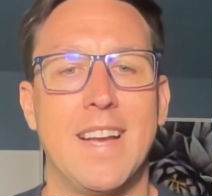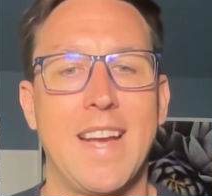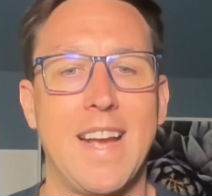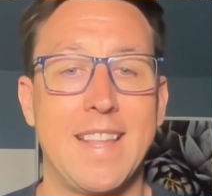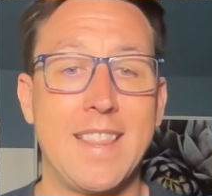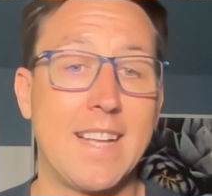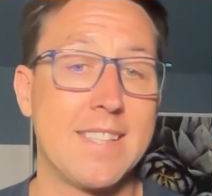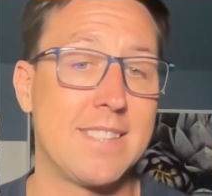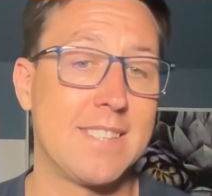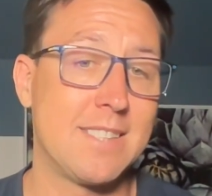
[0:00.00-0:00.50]
And
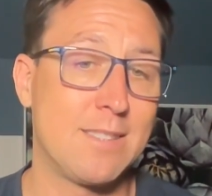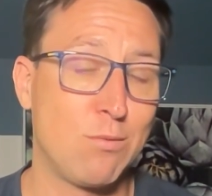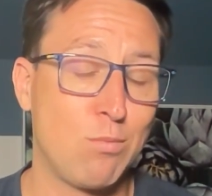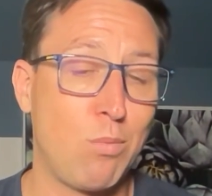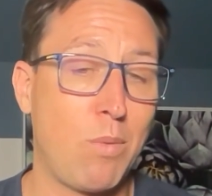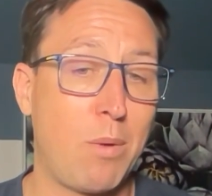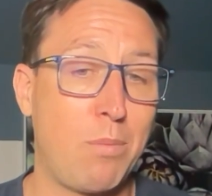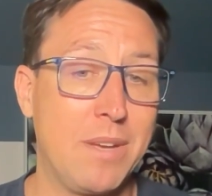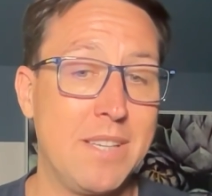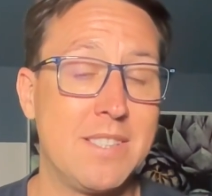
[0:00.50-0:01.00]
that's
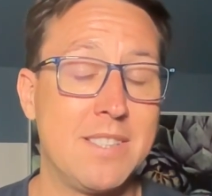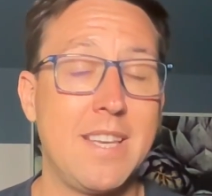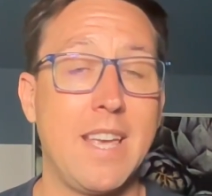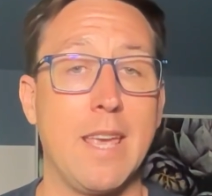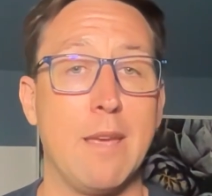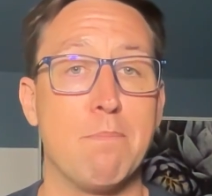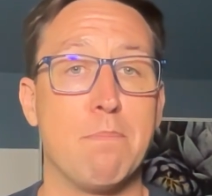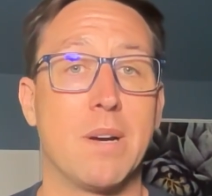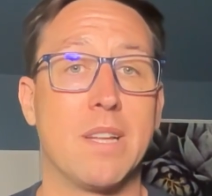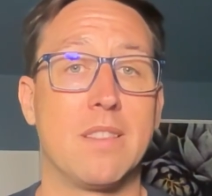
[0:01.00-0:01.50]
what we
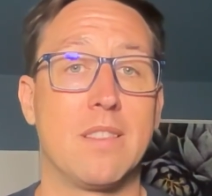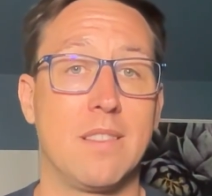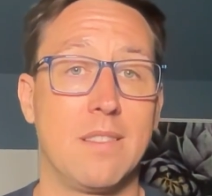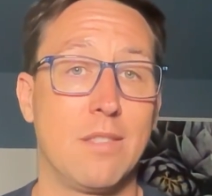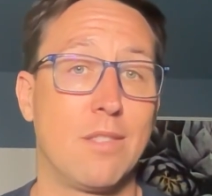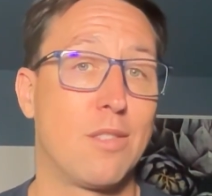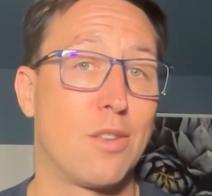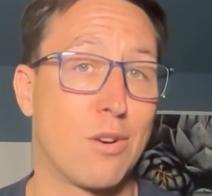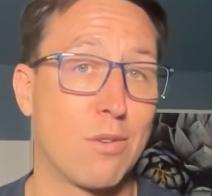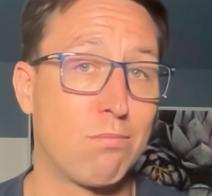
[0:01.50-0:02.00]
see, but
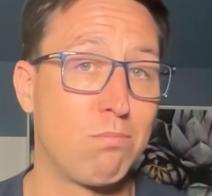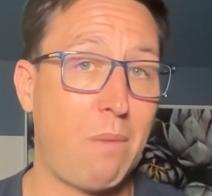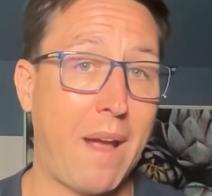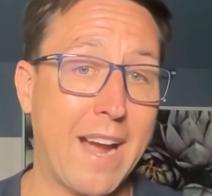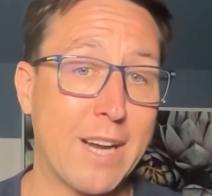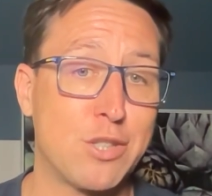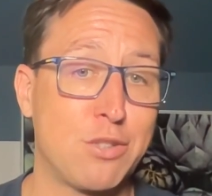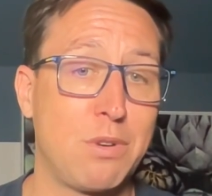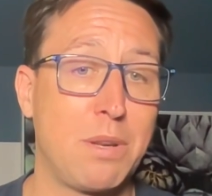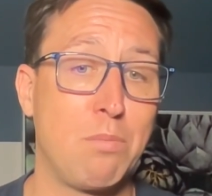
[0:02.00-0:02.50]
they're
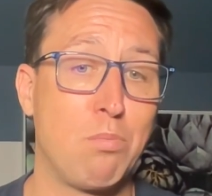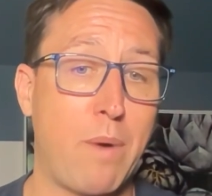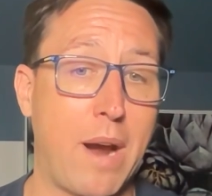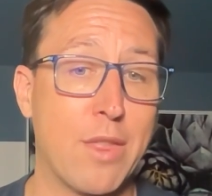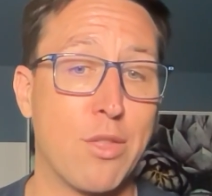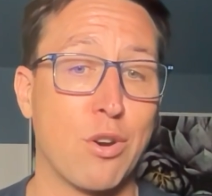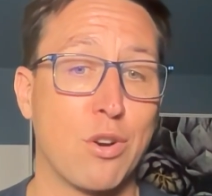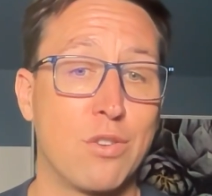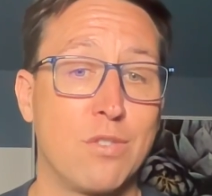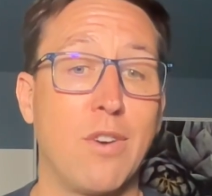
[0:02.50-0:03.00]
actually
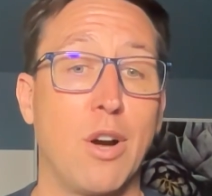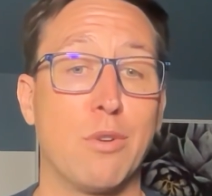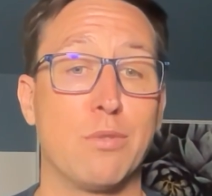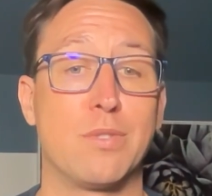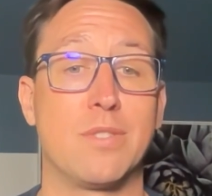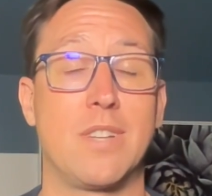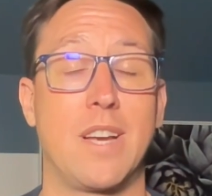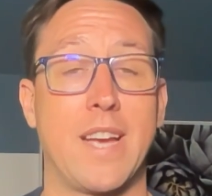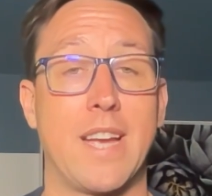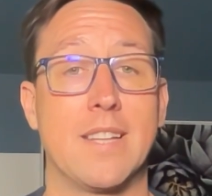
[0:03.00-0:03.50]
rather
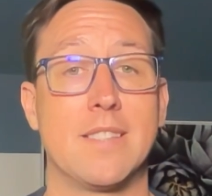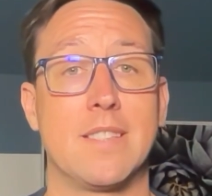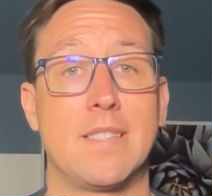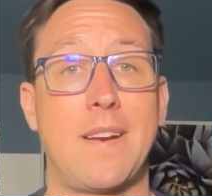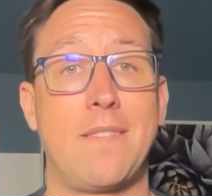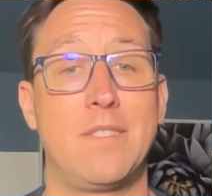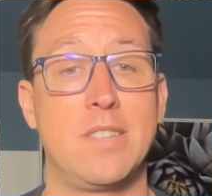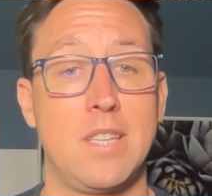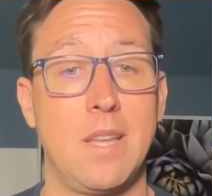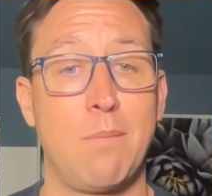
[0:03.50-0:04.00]
close. Again,
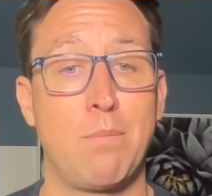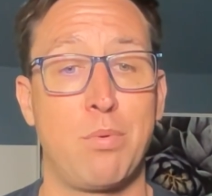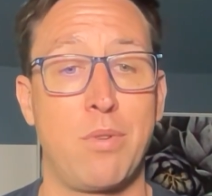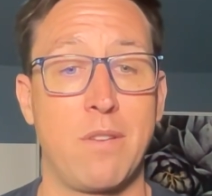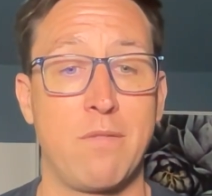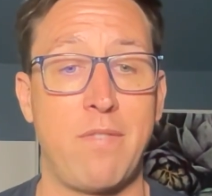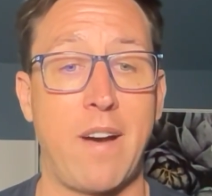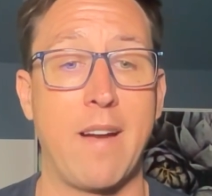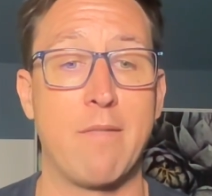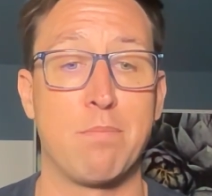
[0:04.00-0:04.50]

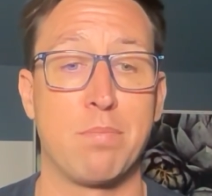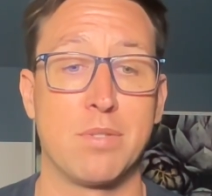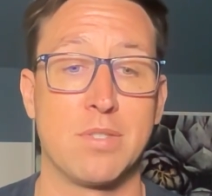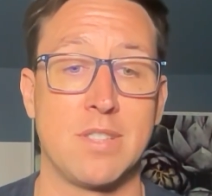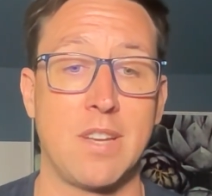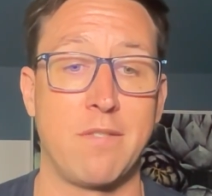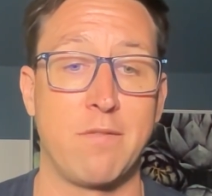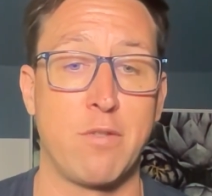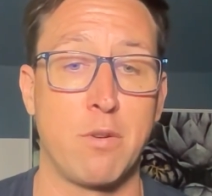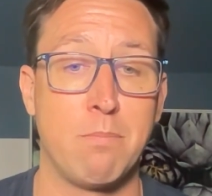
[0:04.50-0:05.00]

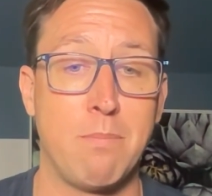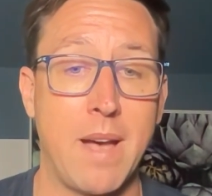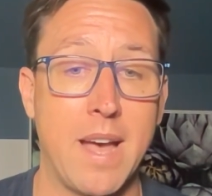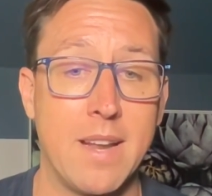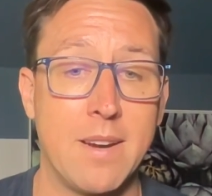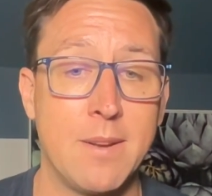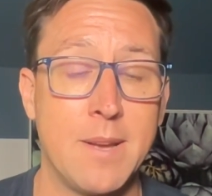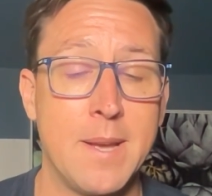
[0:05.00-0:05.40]
17.5% for men